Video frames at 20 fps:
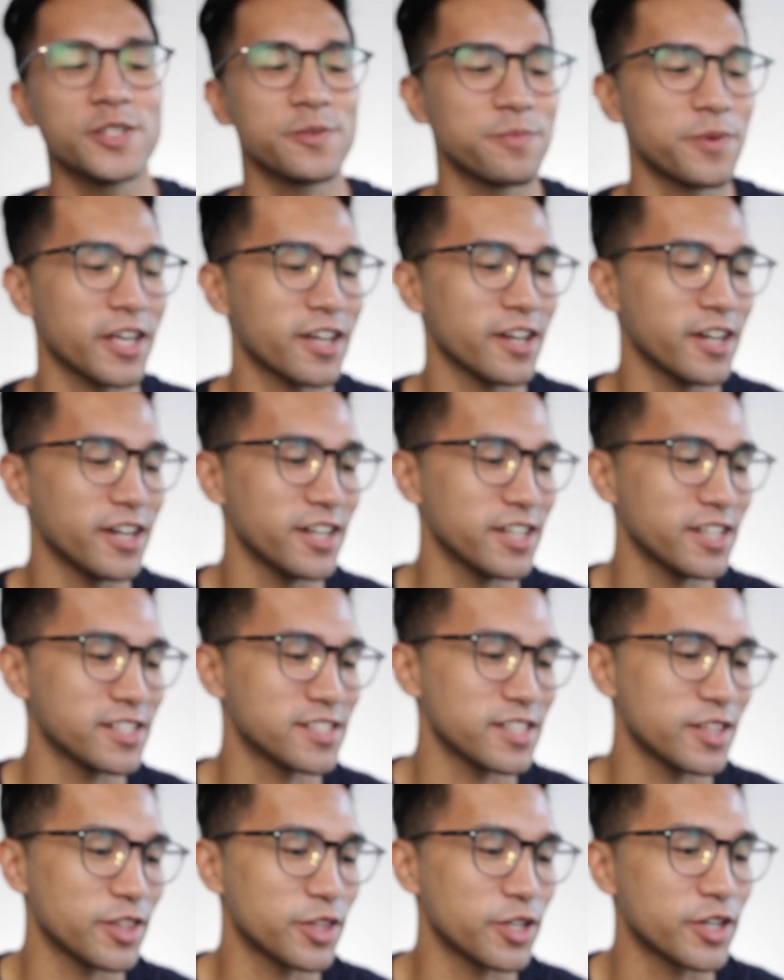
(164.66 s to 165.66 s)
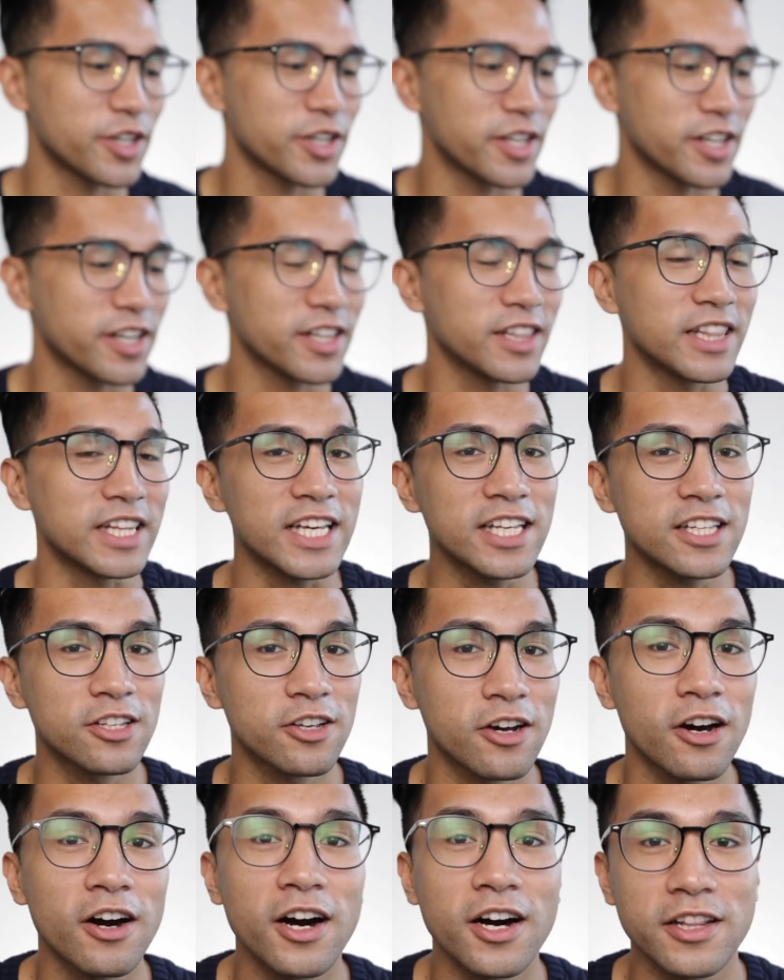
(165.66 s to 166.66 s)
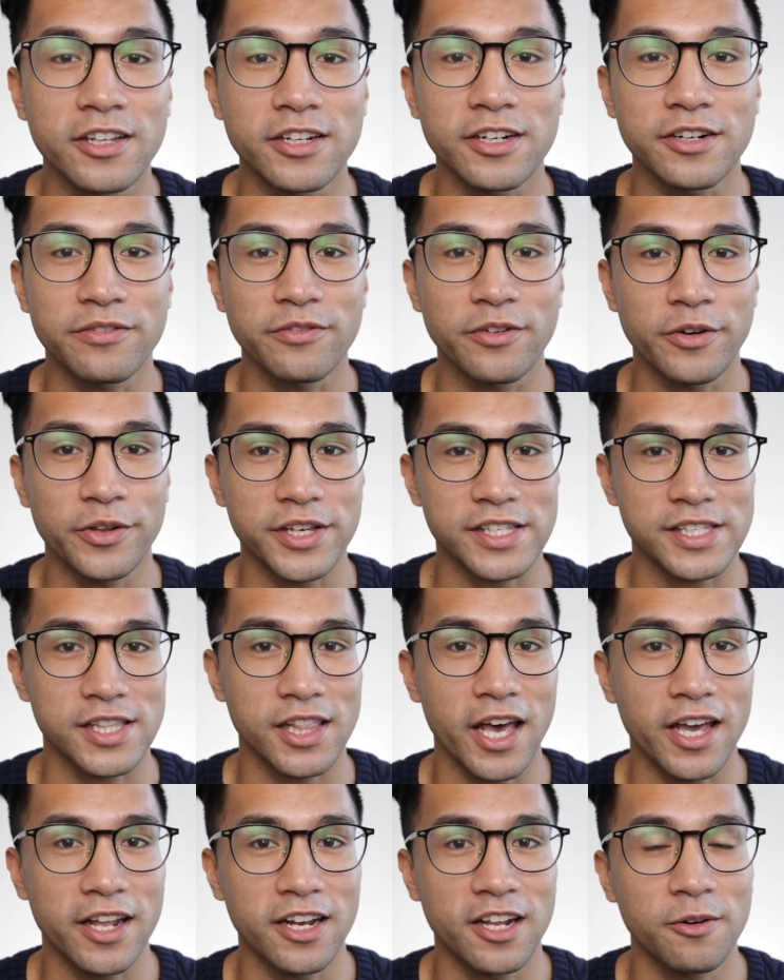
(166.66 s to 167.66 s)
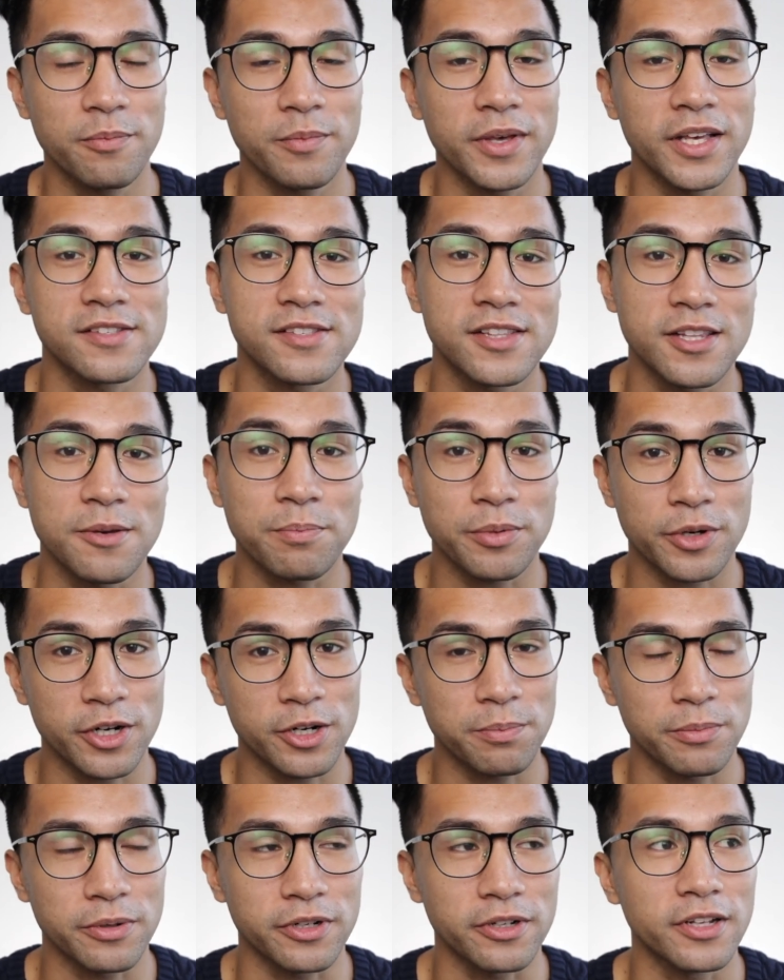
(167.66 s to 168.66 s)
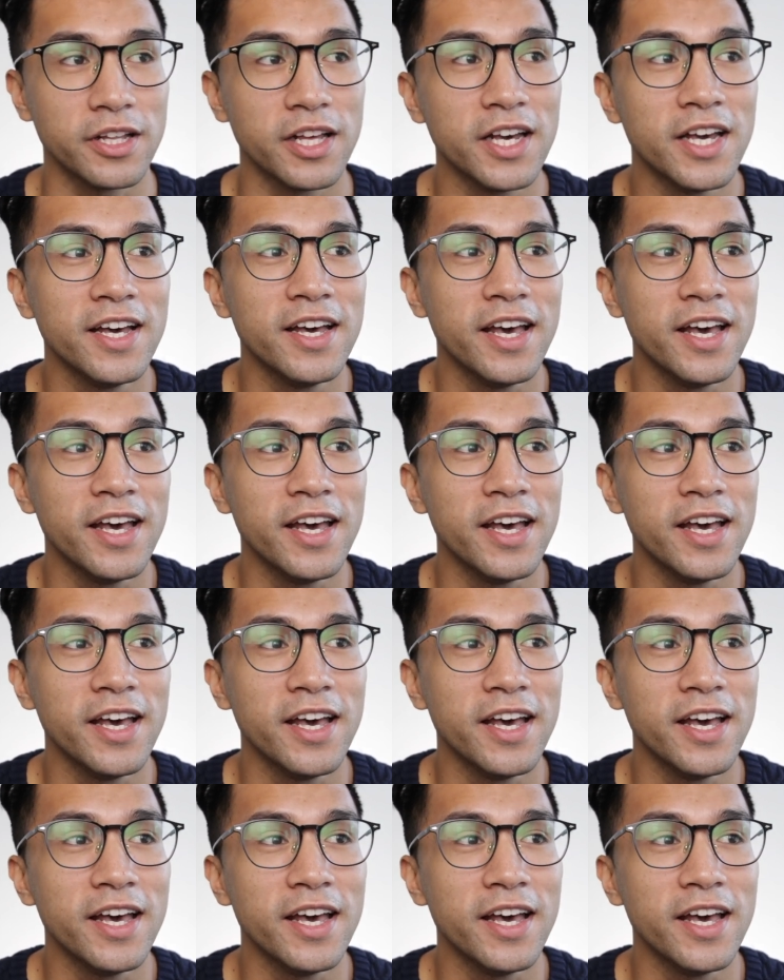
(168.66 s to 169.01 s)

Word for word: is because their lead color for this lineup is the purple.